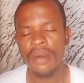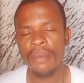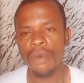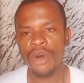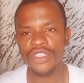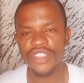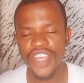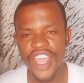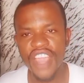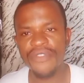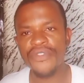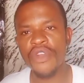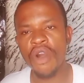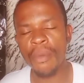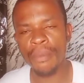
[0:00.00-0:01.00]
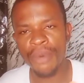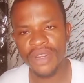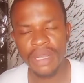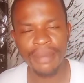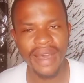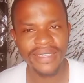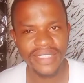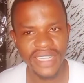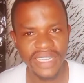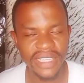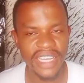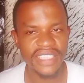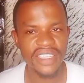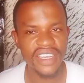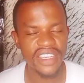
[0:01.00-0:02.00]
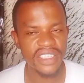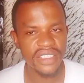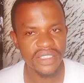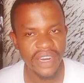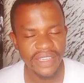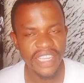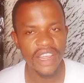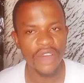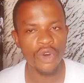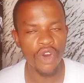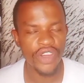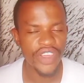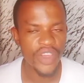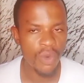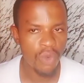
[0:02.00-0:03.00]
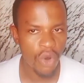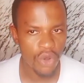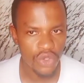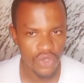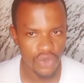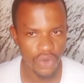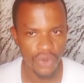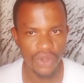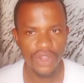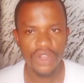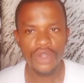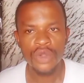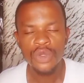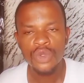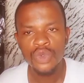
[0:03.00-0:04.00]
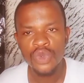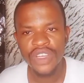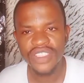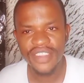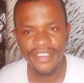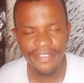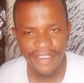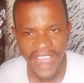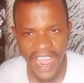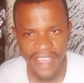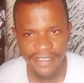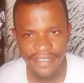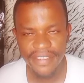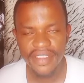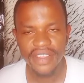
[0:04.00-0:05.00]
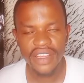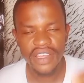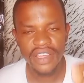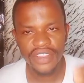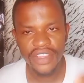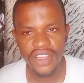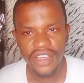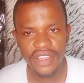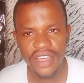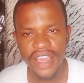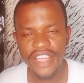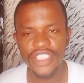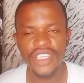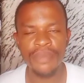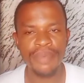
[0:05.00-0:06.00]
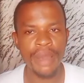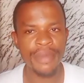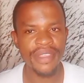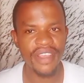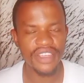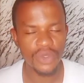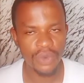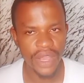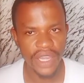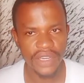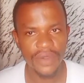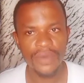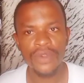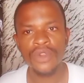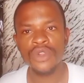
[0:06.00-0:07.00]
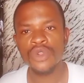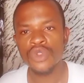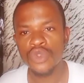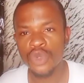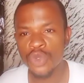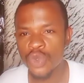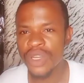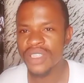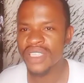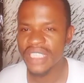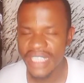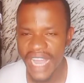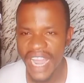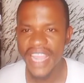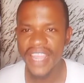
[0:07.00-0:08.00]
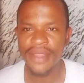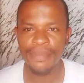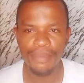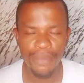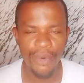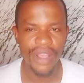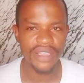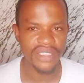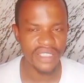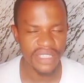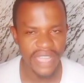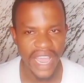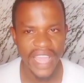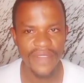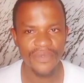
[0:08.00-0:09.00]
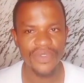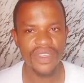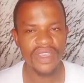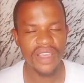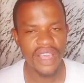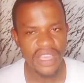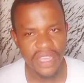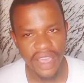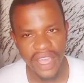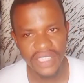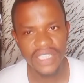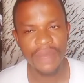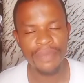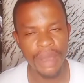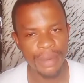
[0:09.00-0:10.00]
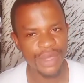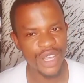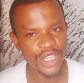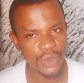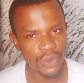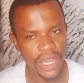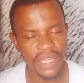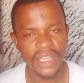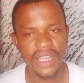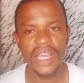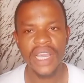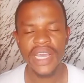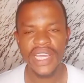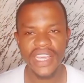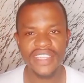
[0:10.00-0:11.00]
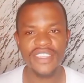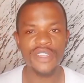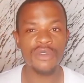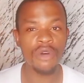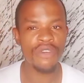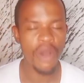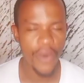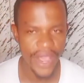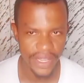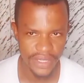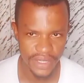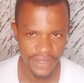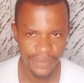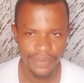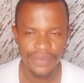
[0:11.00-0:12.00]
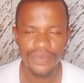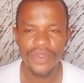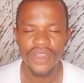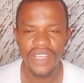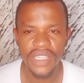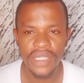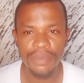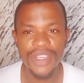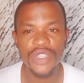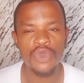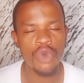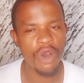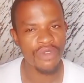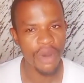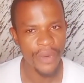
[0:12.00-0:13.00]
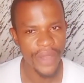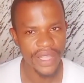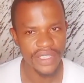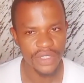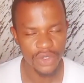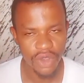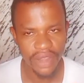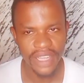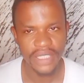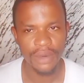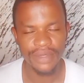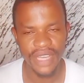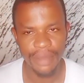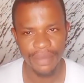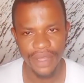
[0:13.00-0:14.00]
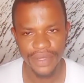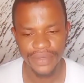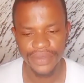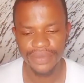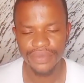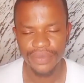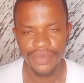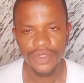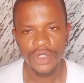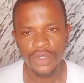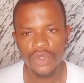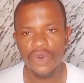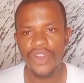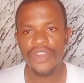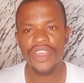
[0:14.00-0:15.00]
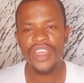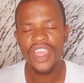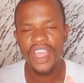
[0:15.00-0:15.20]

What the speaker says: But if your body mass index is greater than or equal to 25 kg per meter squared to 29.9 kg per meter squared, it is overweight. It means you are overweight. Do you understand what I mean? So,